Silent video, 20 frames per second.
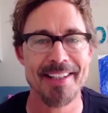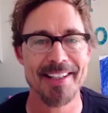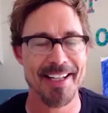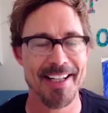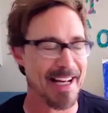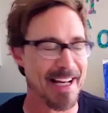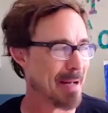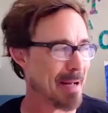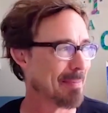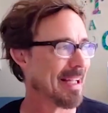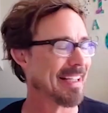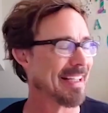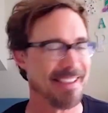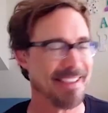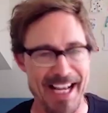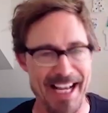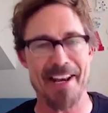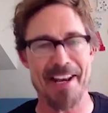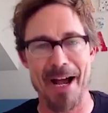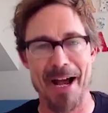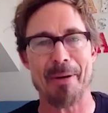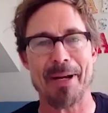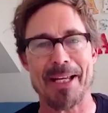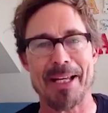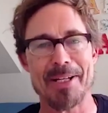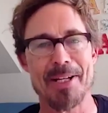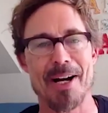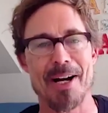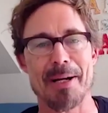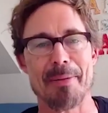And I'm like, yeah, now we can
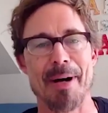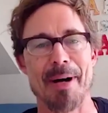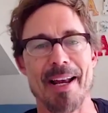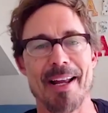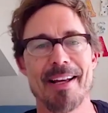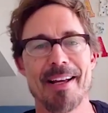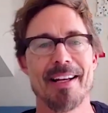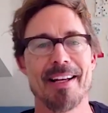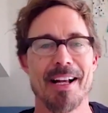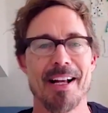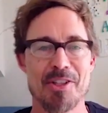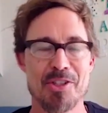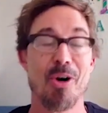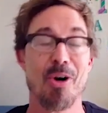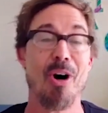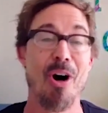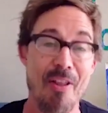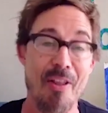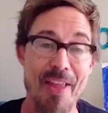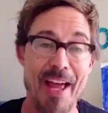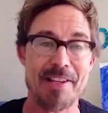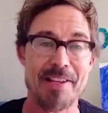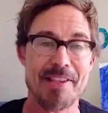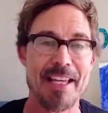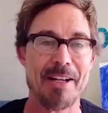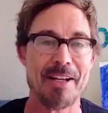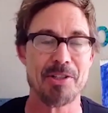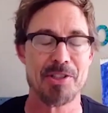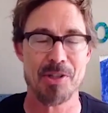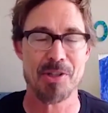talk about it. Wow. So on that thing, it
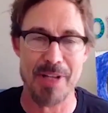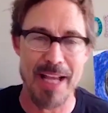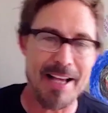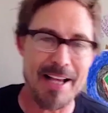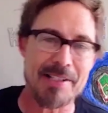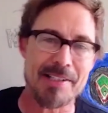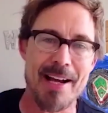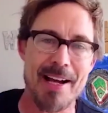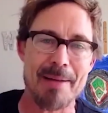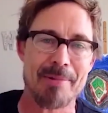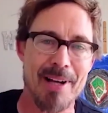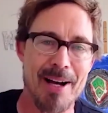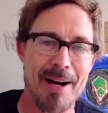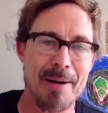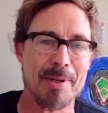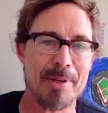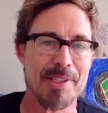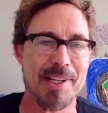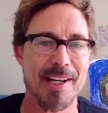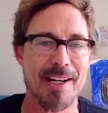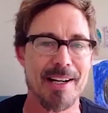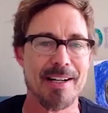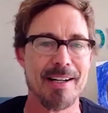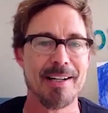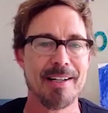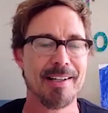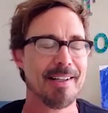was the last time Tom was here.